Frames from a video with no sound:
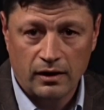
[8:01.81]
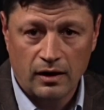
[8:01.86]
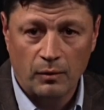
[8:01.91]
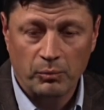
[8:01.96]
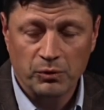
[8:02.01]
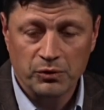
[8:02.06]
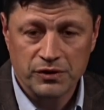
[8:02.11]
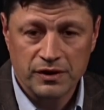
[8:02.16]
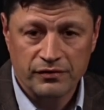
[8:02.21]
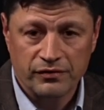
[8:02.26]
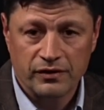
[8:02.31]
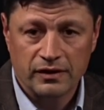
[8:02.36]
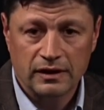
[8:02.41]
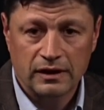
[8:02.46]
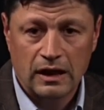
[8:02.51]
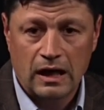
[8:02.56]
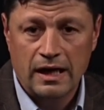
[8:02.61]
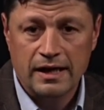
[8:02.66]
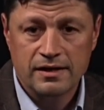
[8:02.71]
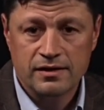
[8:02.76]
couple different
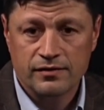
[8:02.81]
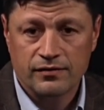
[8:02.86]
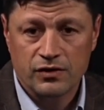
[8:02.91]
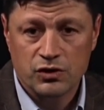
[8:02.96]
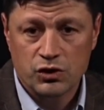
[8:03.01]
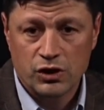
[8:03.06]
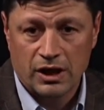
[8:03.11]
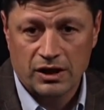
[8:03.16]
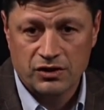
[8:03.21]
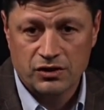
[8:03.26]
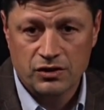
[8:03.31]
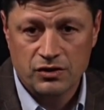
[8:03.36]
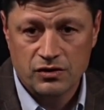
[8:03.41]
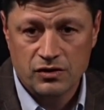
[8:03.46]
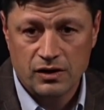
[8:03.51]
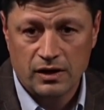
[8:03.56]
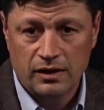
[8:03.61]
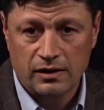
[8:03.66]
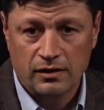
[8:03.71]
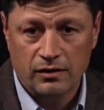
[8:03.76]
kinds of injections
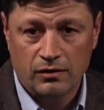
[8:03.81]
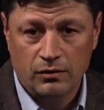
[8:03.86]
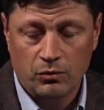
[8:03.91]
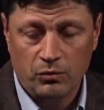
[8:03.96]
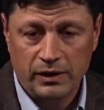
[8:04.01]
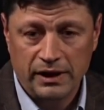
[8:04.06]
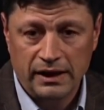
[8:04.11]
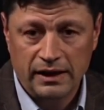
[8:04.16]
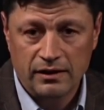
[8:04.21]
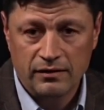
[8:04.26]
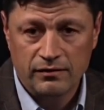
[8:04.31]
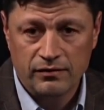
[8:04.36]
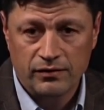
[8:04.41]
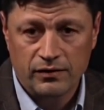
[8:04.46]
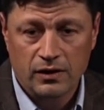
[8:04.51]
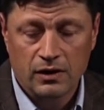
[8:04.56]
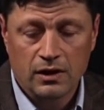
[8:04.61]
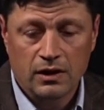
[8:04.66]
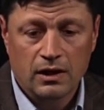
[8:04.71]
that we give,